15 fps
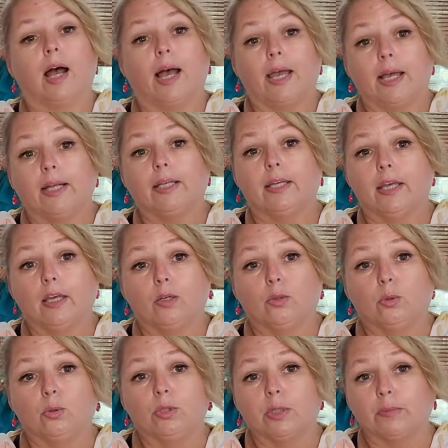I had a kid
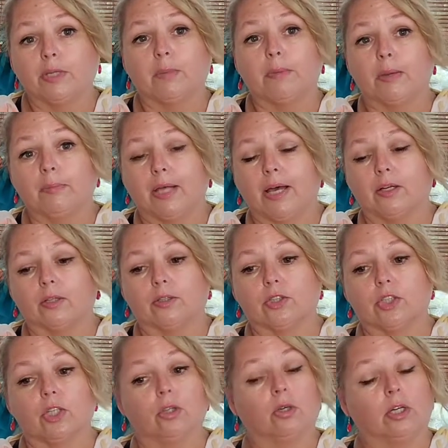who jumped on my bladder.
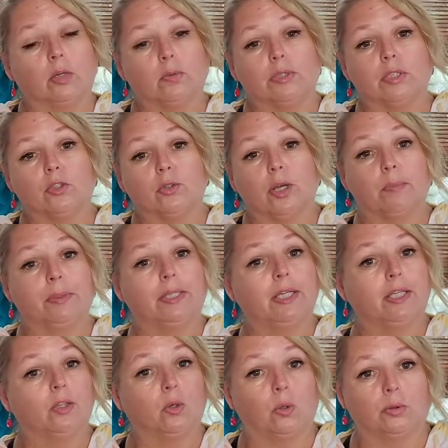She thought it was a
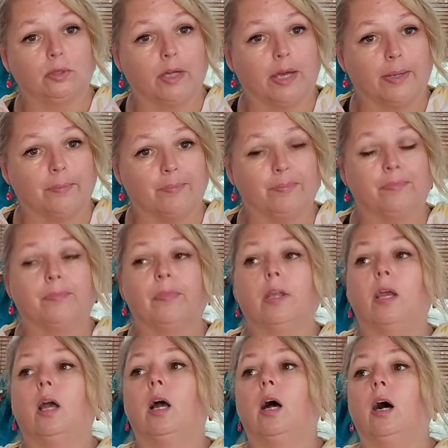trampoline the whole time
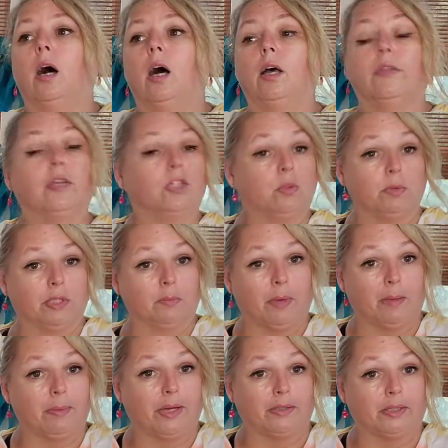uh, that she was in
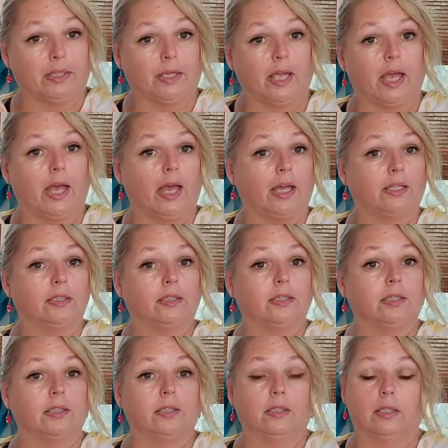my belly. And
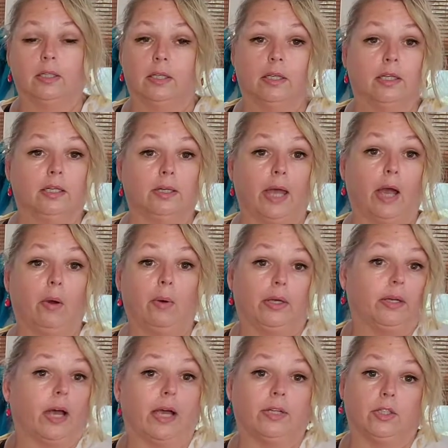now
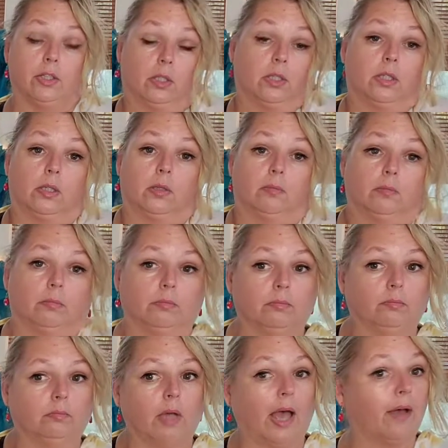I, I just
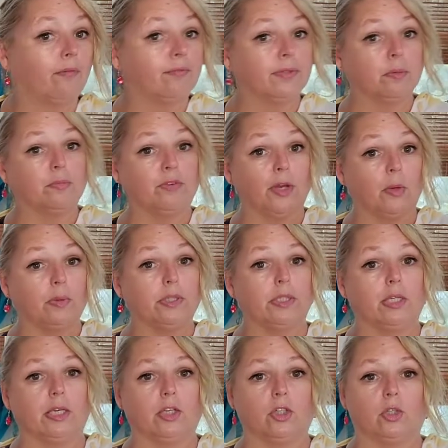have some
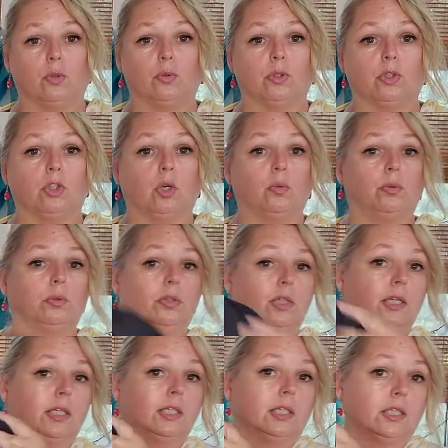frequency issues. So
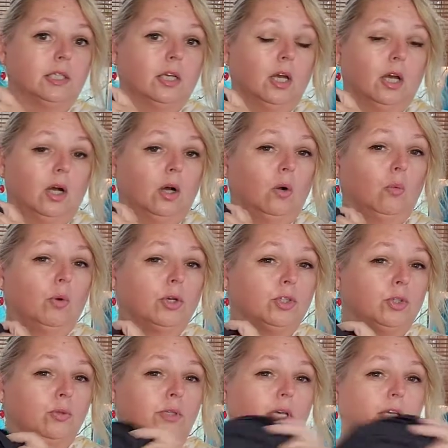this,
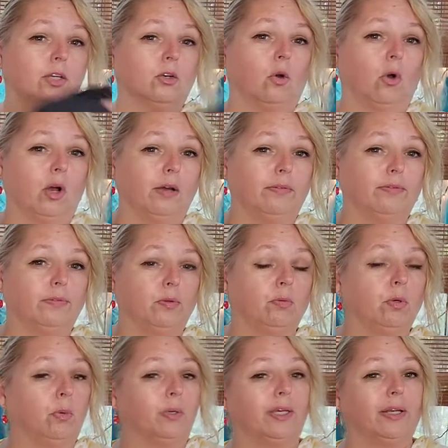once you take it off, you
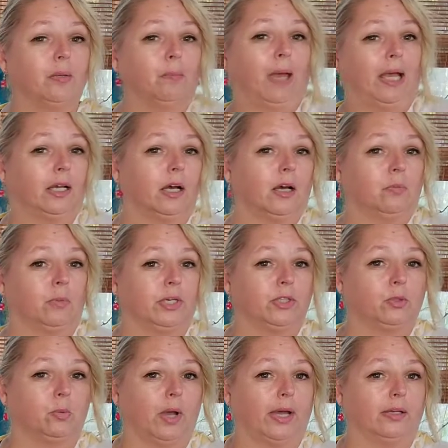don't get it back on when
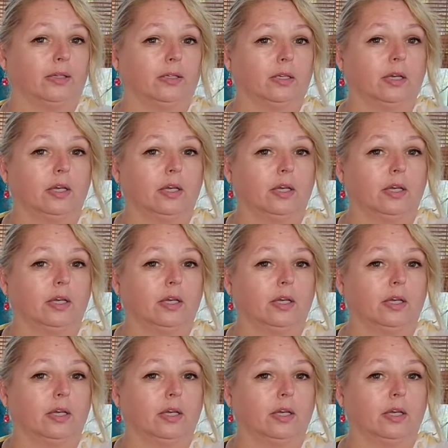it's wet.